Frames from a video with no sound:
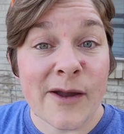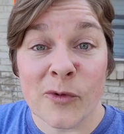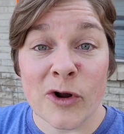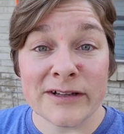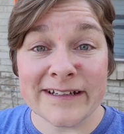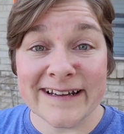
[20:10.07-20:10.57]
And
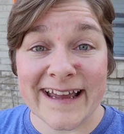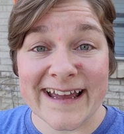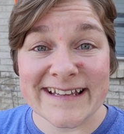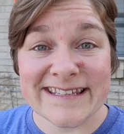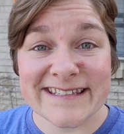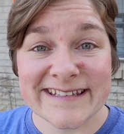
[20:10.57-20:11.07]
we're all done,
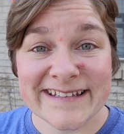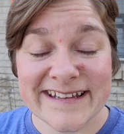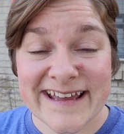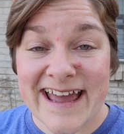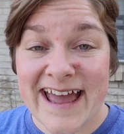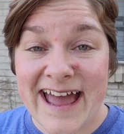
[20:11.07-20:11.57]
guys.
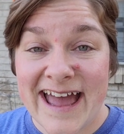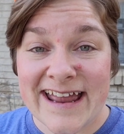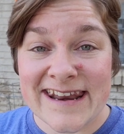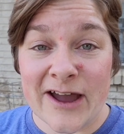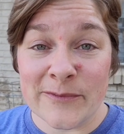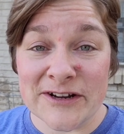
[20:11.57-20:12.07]

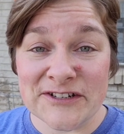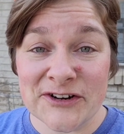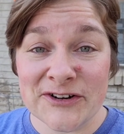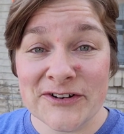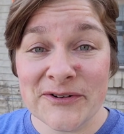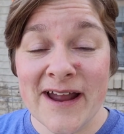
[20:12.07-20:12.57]
Now I'm going to
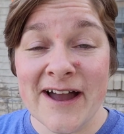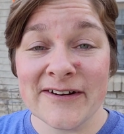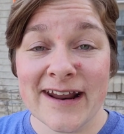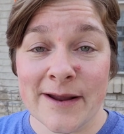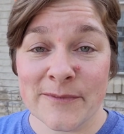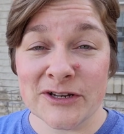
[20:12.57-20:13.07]
turn you
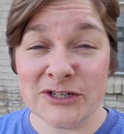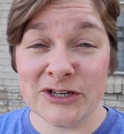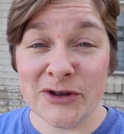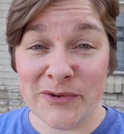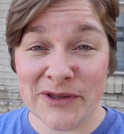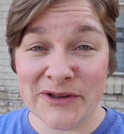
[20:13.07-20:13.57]
around and I'm going to
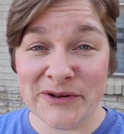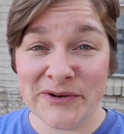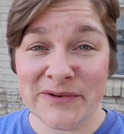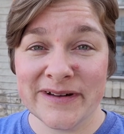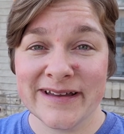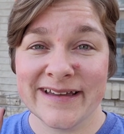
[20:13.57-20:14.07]
show
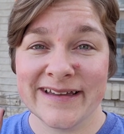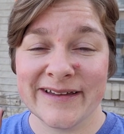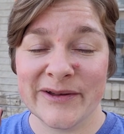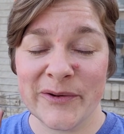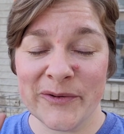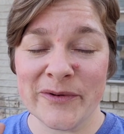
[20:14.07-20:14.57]
you
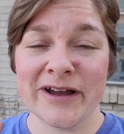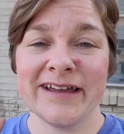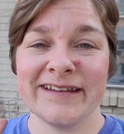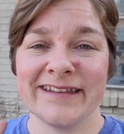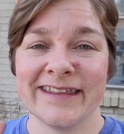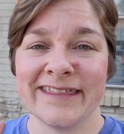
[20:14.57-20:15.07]

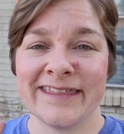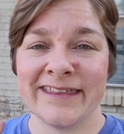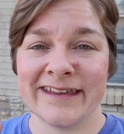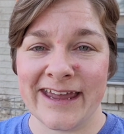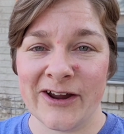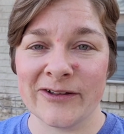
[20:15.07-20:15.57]
what
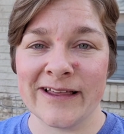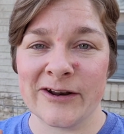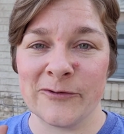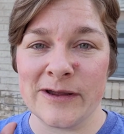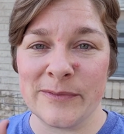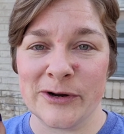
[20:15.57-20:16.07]
the
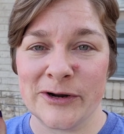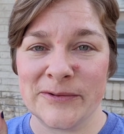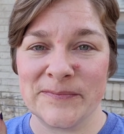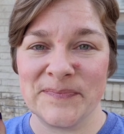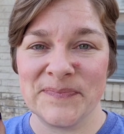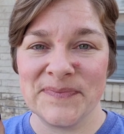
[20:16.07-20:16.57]
Carolina
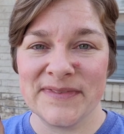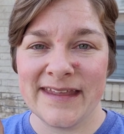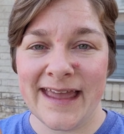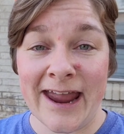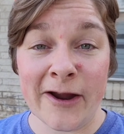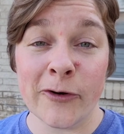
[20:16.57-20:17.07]
Reaper
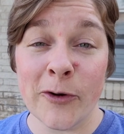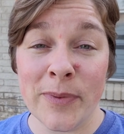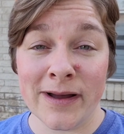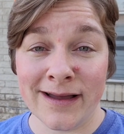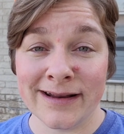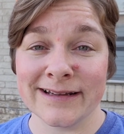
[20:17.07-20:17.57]

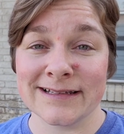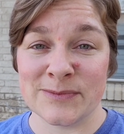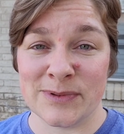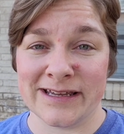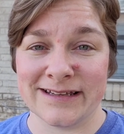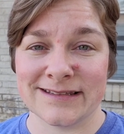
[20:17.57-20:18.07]
aeroponics
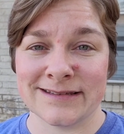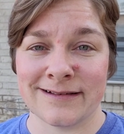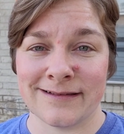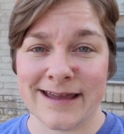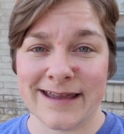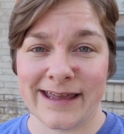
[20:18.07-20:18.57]
plants
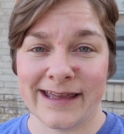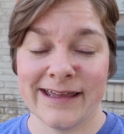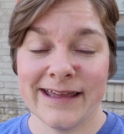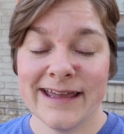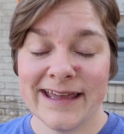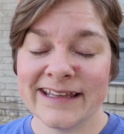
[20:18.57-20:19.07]
look like.
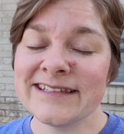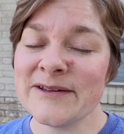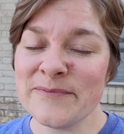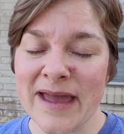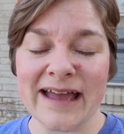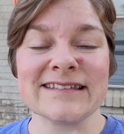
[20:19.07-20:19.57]
It's a
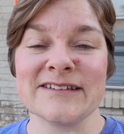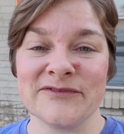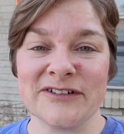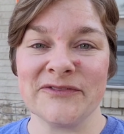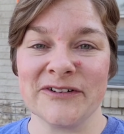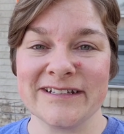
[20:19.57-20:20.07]
massive
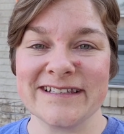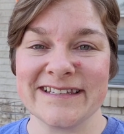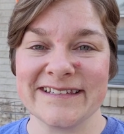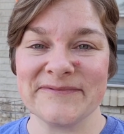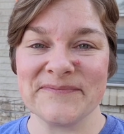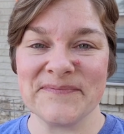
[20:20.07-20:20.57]
difference.